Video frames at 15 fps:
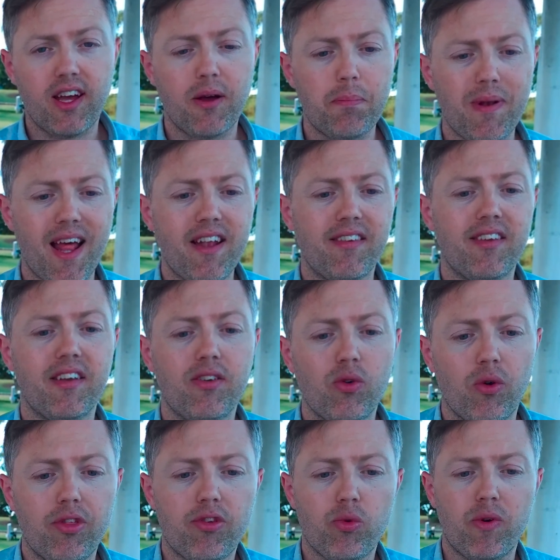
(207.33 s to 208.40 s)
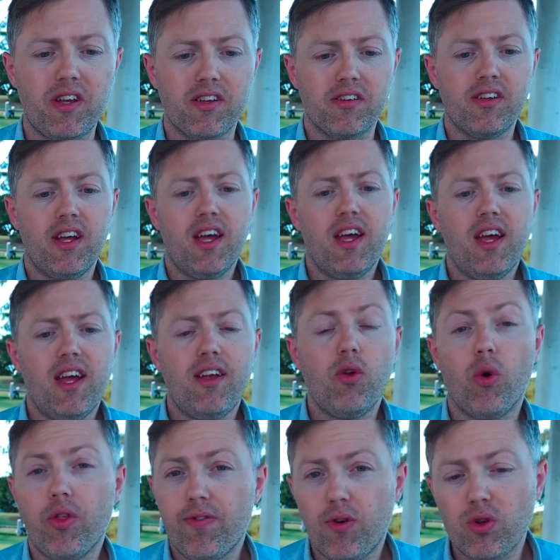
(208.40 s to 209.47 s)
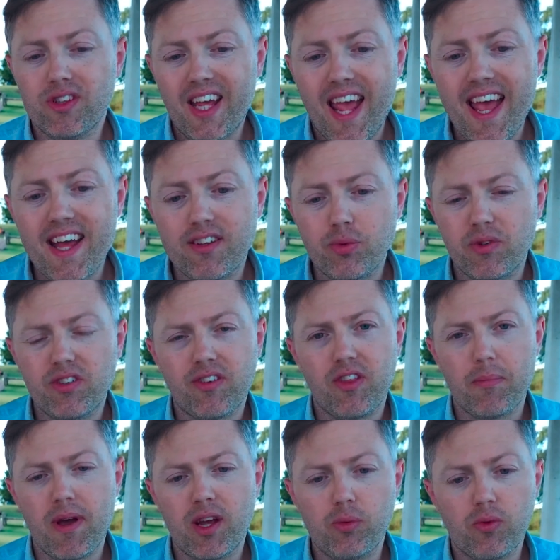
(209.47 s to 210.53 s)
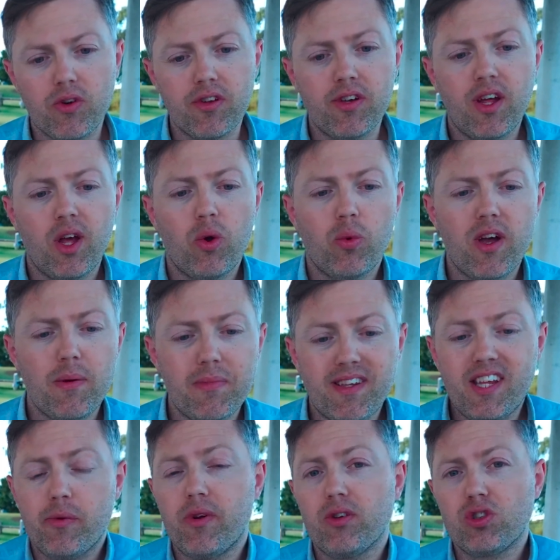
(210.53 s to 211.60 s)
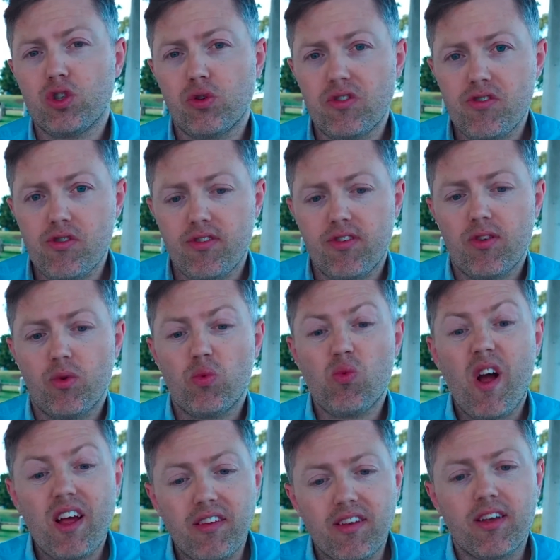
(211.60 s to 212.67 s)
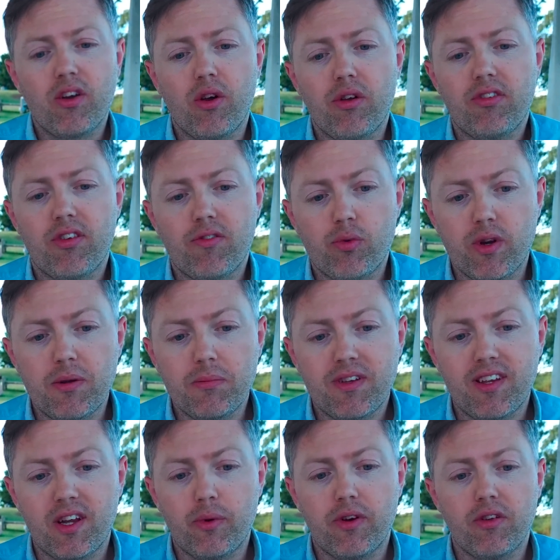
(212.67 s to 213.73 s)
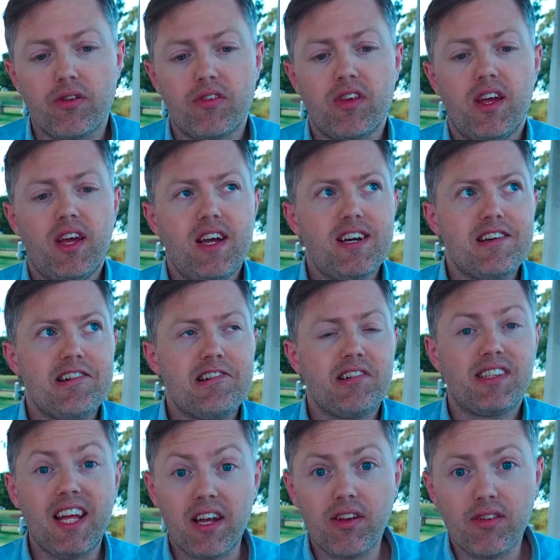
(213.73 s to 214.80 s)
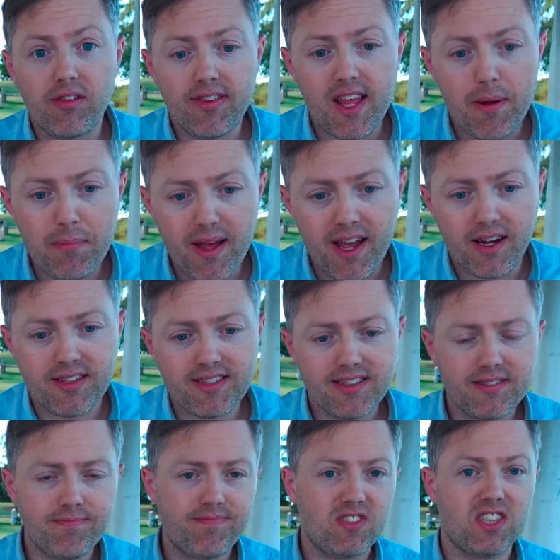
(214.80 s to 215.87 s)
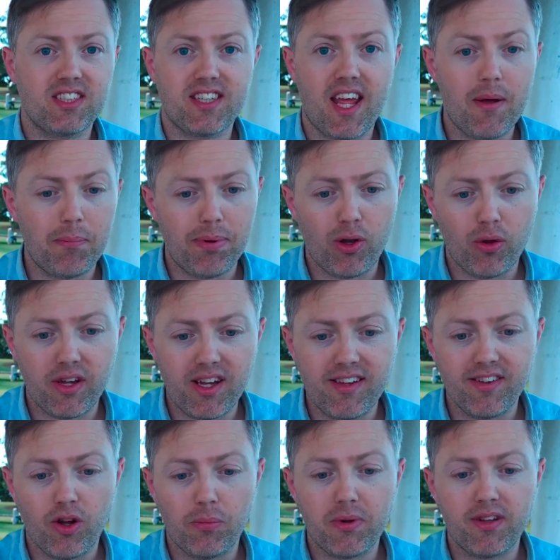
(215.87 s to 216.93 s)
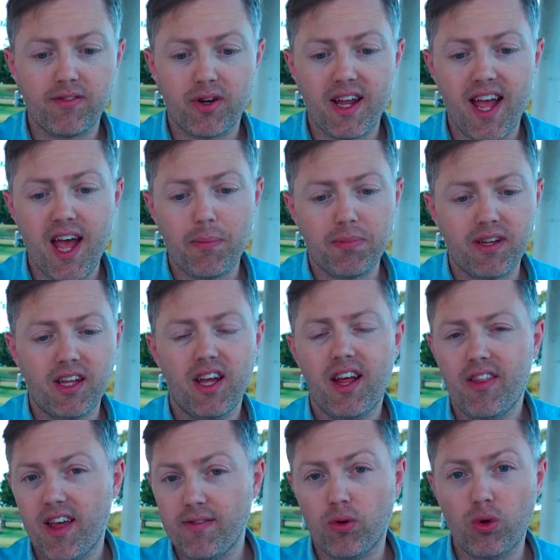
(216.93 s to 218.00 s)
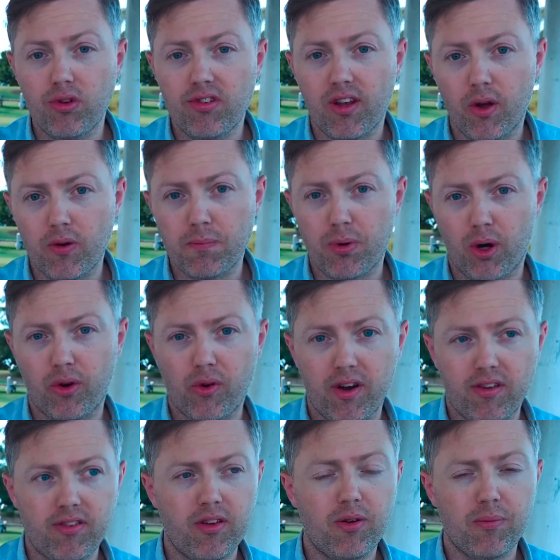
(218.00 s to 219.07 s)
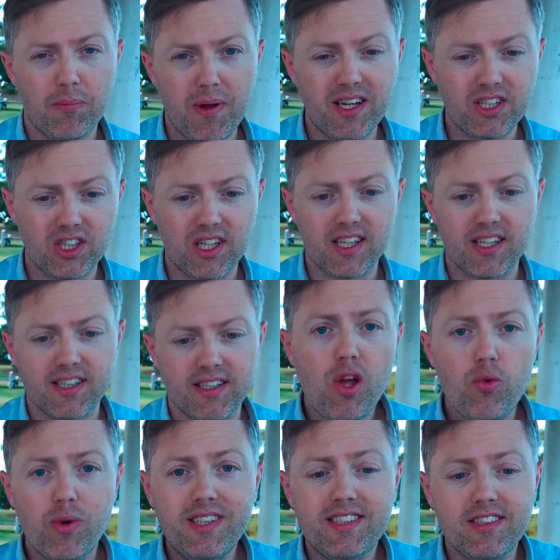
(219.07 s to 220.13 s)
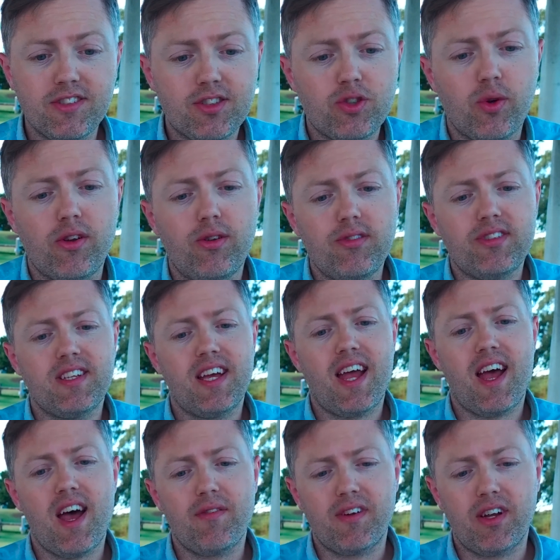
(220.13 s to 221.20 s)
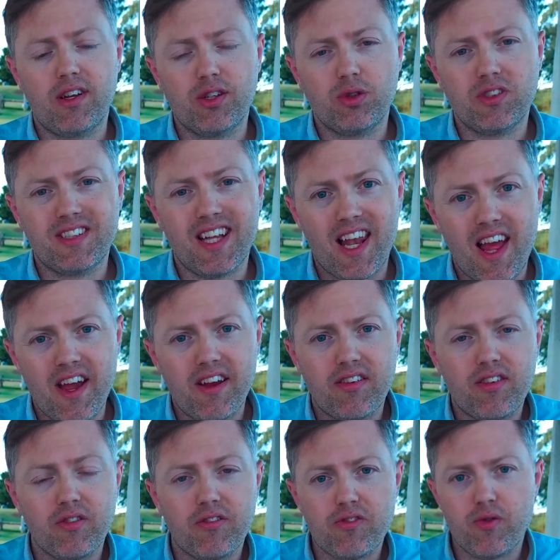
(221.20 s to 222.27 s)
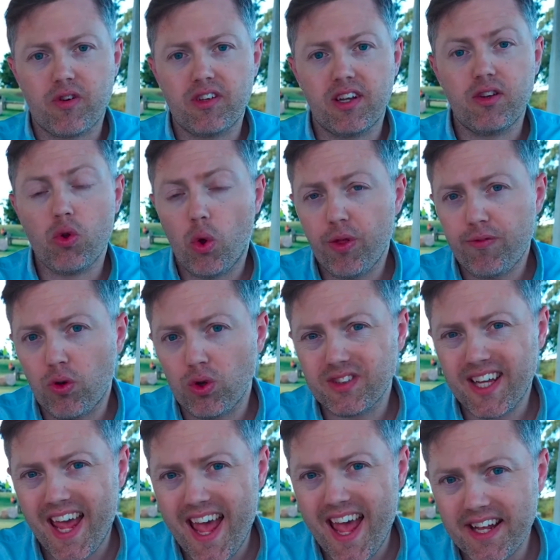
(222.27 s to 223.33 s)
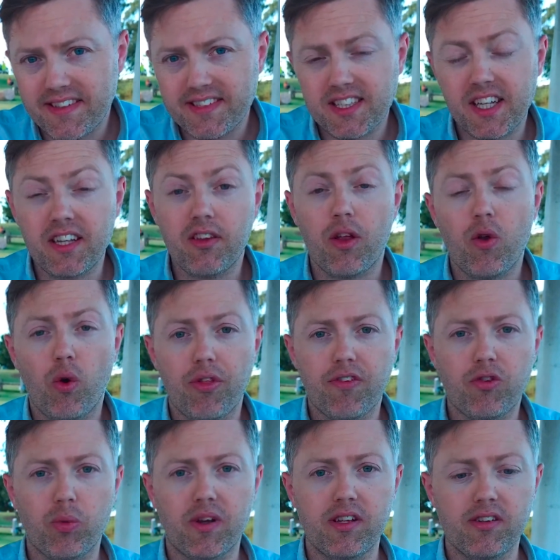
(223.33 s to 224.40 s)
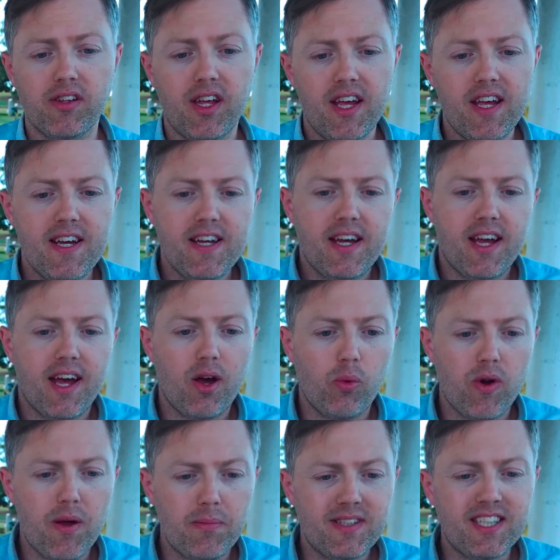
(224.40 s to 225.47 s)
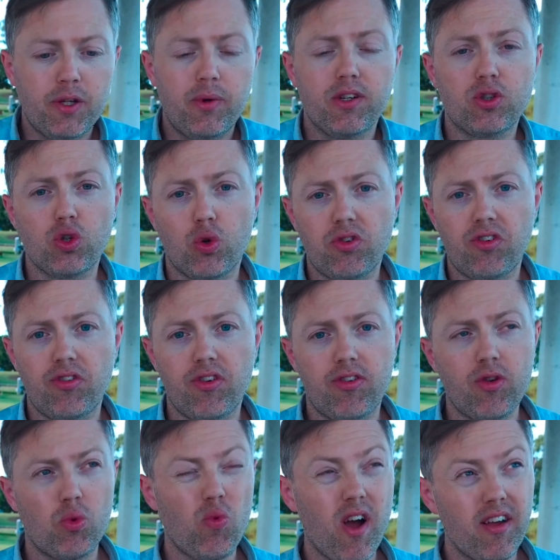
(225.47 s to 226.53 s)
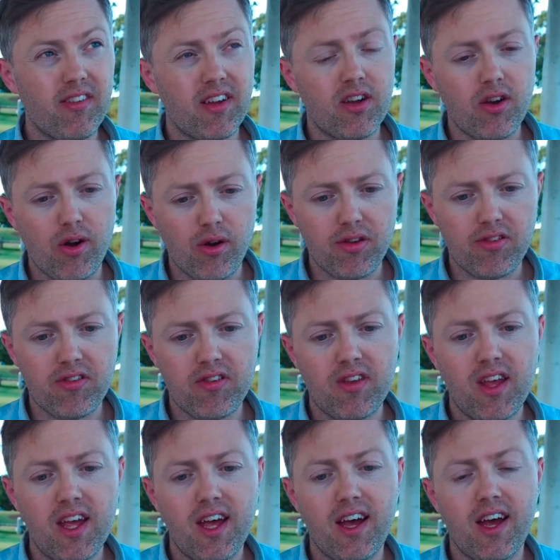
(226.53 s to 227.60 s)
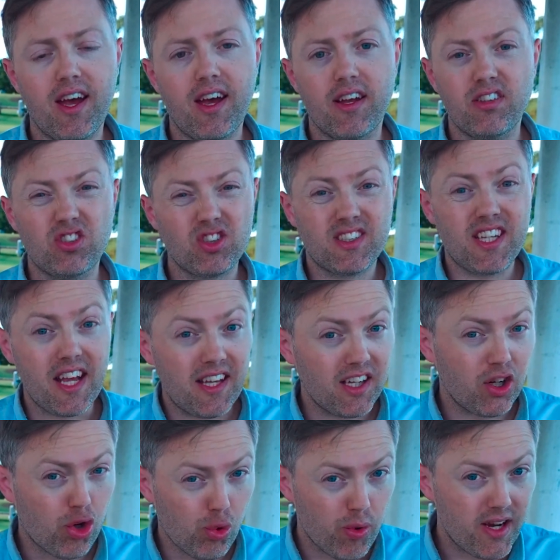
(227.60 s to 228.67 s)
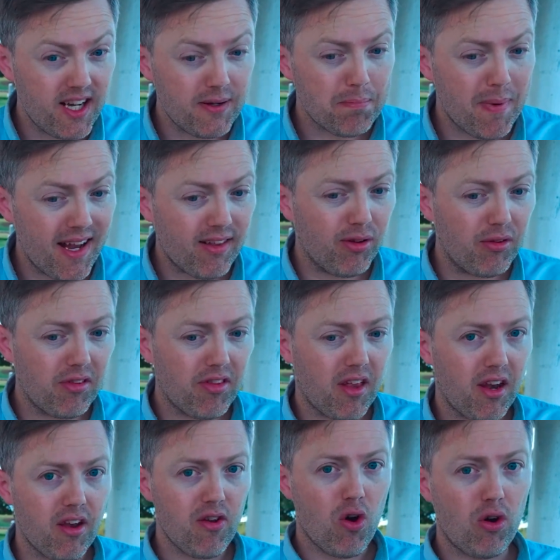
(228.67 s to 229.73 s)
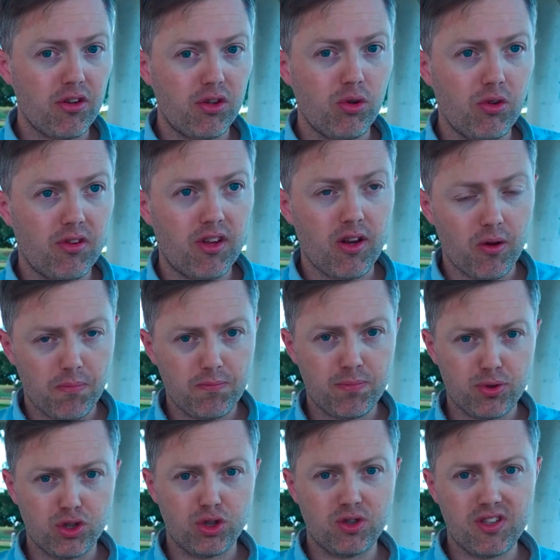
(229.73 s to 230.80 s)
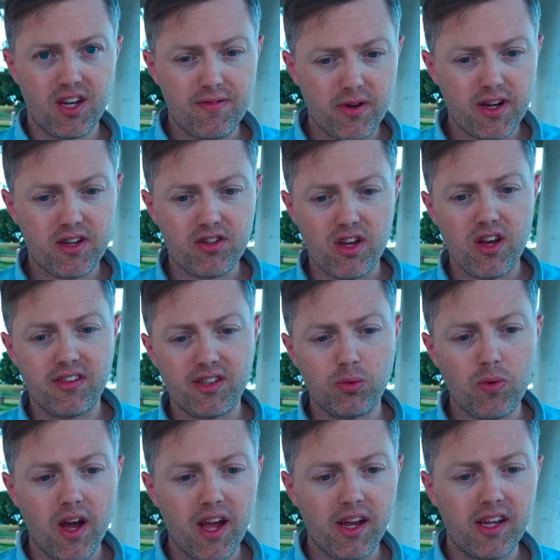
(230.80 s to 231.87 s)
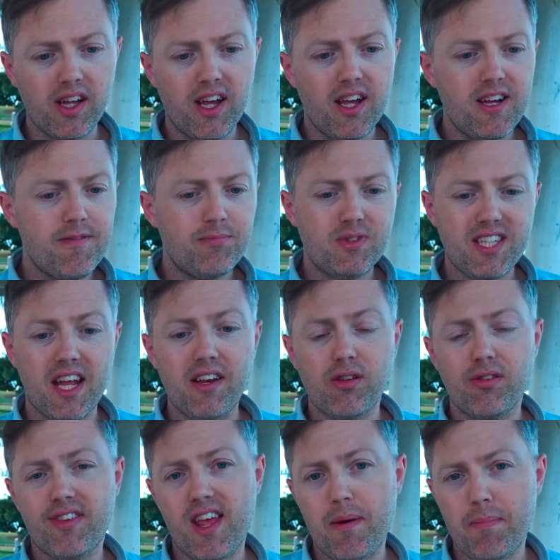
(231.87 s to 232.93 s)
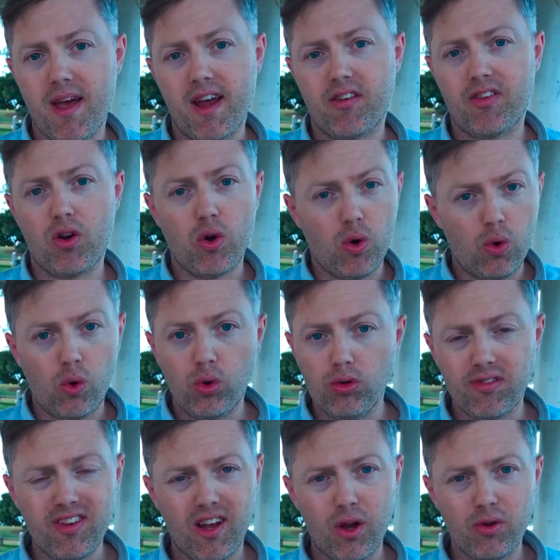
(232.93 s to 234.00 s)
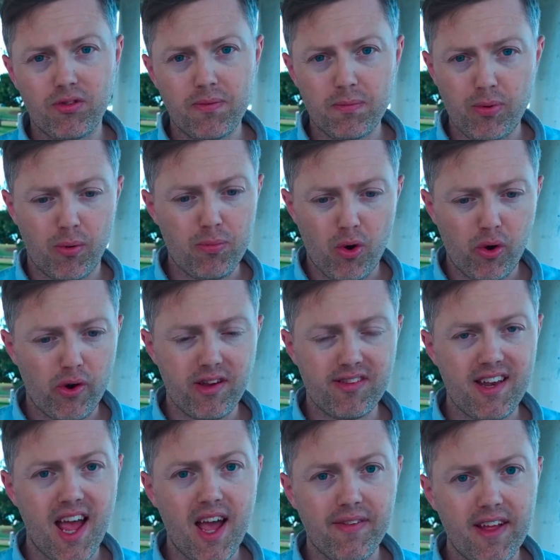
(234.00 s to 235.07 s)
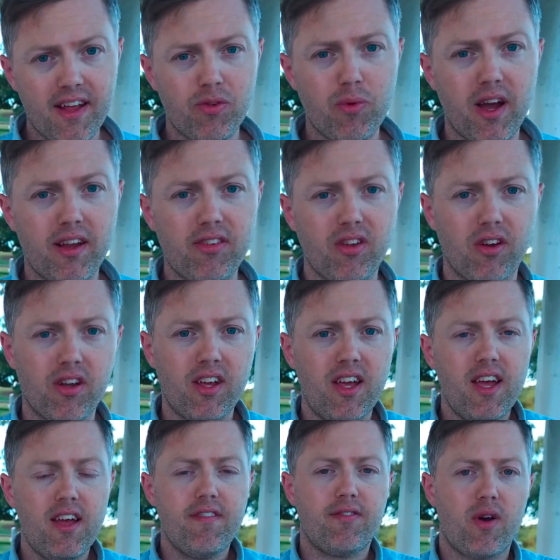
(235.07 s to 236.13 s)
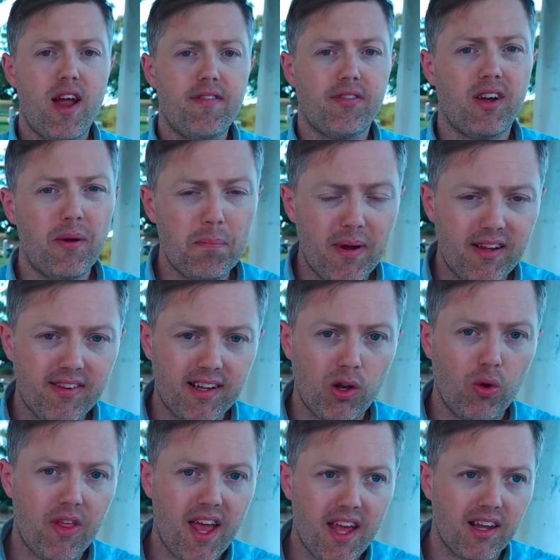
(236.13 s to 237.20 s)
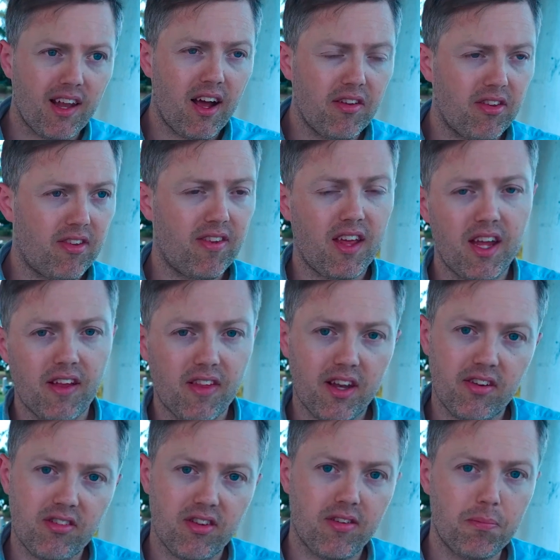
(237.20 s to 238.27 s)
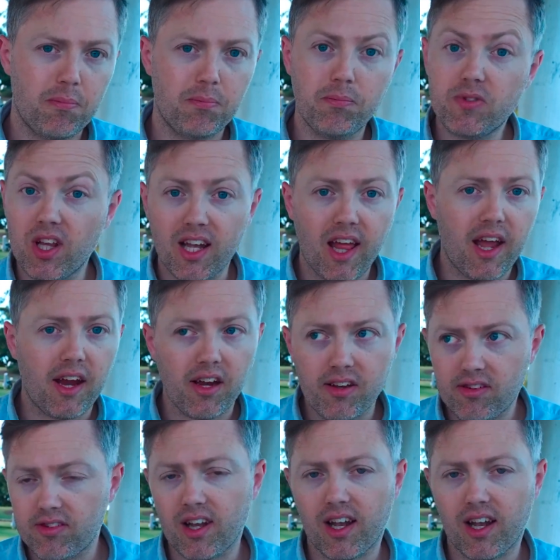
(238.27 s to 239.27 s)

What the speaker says: plant in North Sweden, Northolt, which is the main one, where material shortages, rising costs of green materials, technical setbacks, just employees not being very happy. They've all slowed progress majorly. Recent struggles have included delays constructing Northolt in the north of Sweden, where material shortages, rising costs, just getting green metals that are not used, produced in a very dirty way, technical setbacks, all slowed progress down. That's why it took forever. And basically all the headlines are saying that it's just delayed.